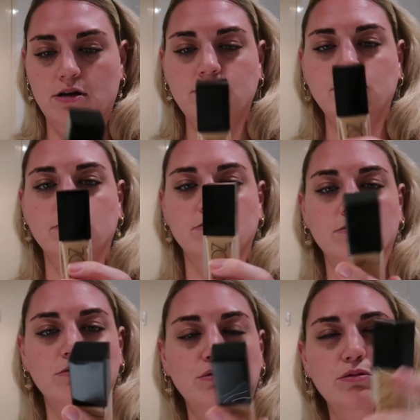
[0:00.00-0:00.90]

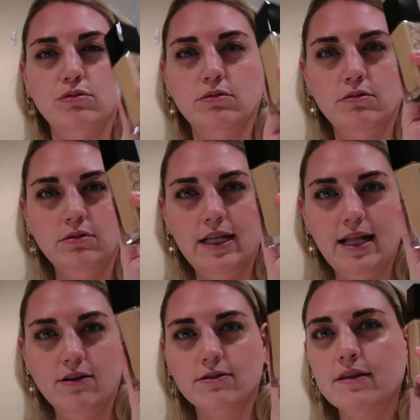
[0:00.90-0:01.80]
Ooh,
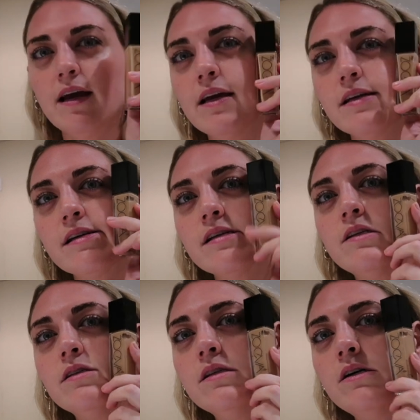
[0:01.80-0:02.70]
that looks like
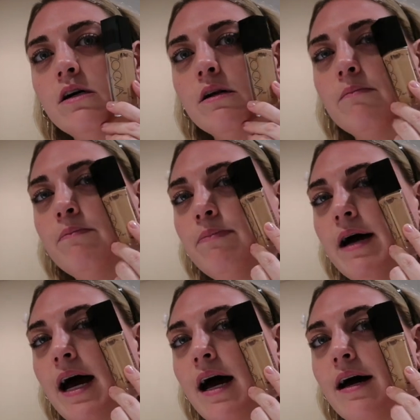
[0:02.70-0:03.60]
not
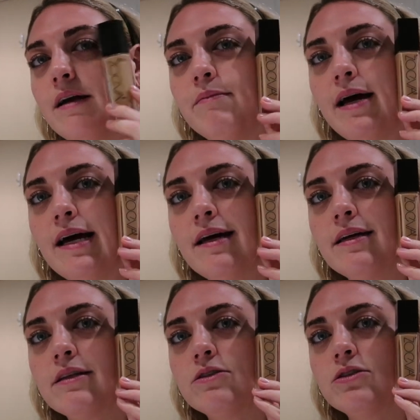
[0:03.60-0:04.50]
bad
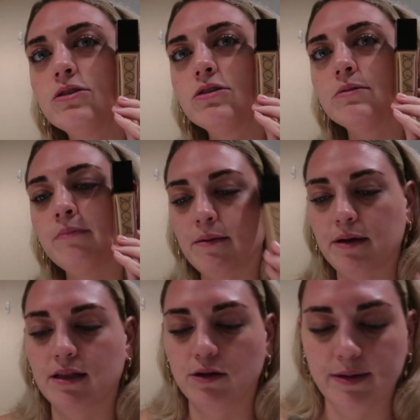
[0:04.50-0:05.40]
match. Might
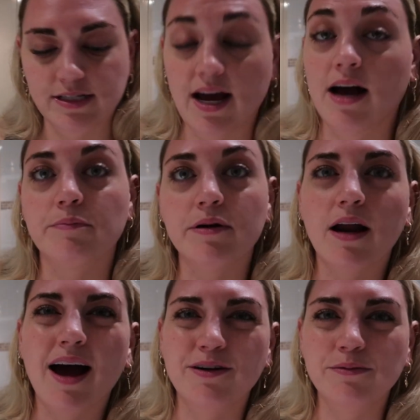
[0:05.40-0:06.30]
be a little bit dark,
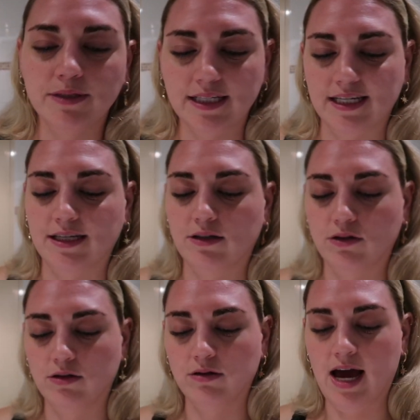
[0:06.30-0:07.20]
but I normally
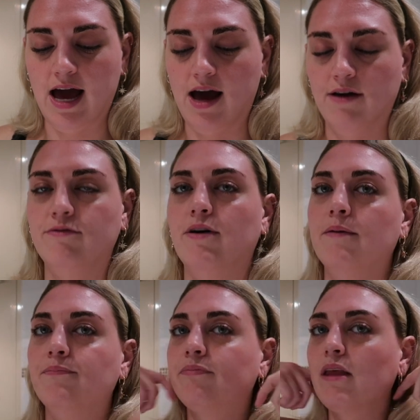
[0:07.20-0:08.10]
have,
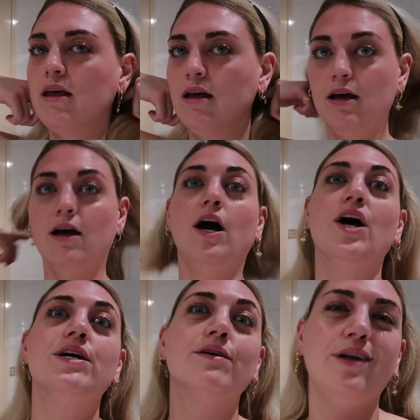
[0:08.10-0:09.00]

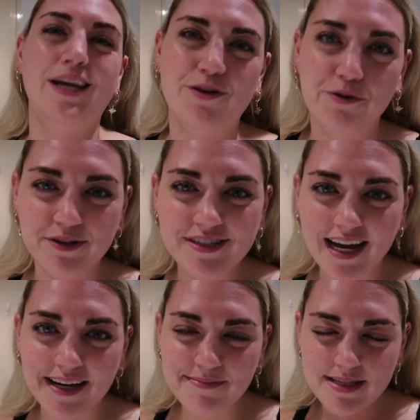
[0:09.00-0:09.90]
in normal
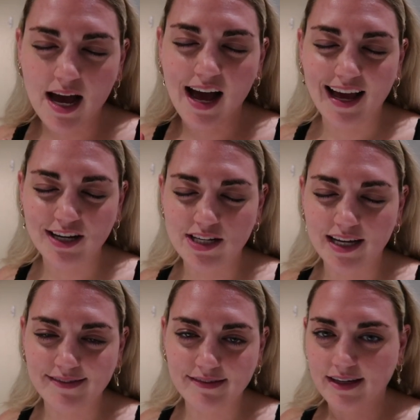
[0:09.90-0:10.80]
times, I actually
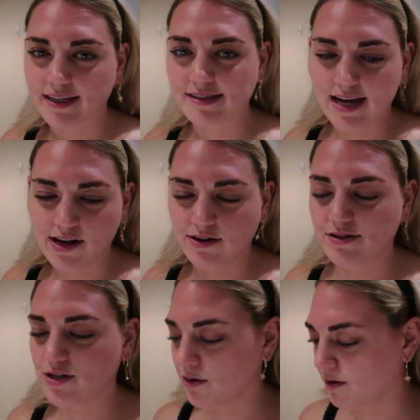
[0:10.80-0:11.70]
have like tan
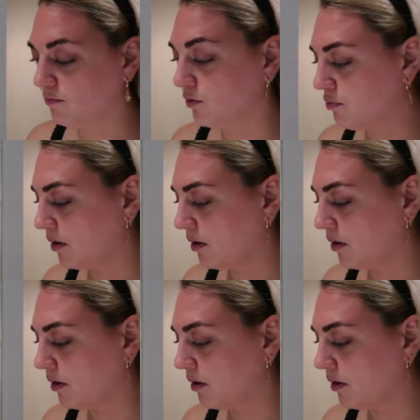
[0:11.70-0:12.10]
on, so it would